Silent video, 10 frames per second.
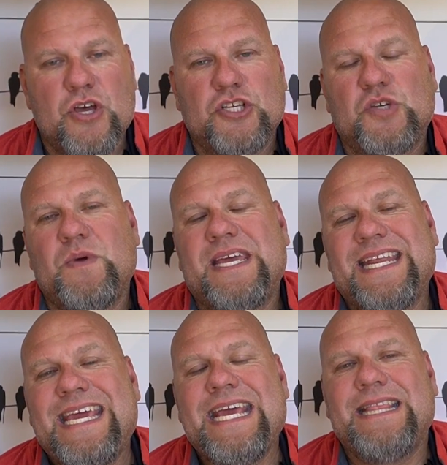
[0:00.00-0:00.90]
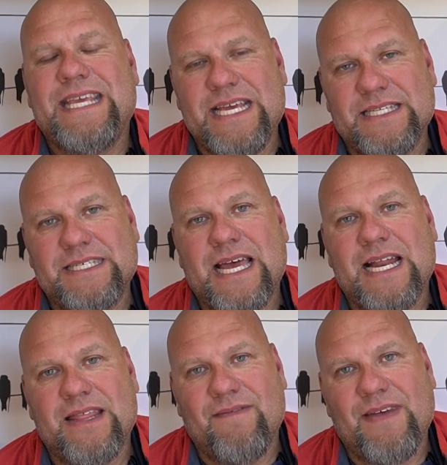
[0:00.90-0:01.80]
so we can heat the
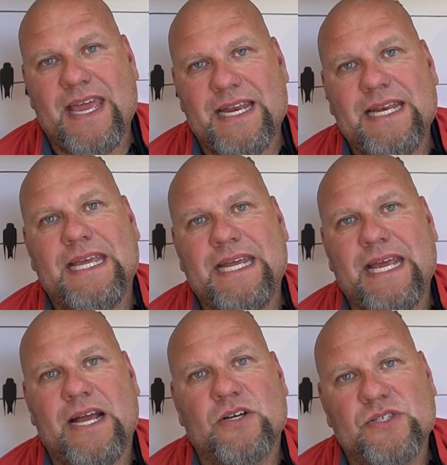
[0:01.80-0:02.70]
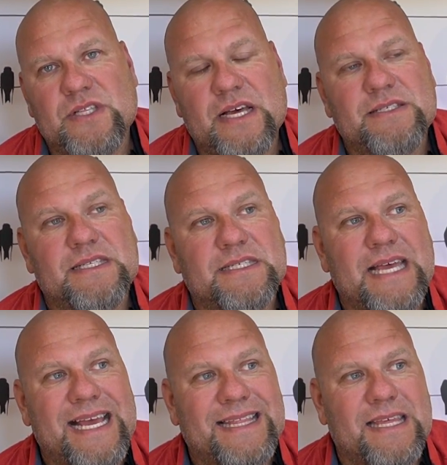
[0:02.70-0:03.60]
inside of the van and heat air. So that's the
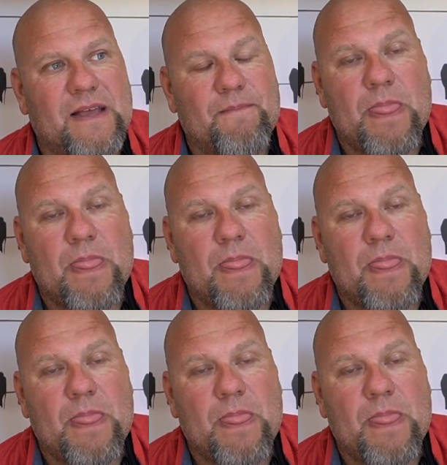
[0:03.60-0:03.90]
second thing.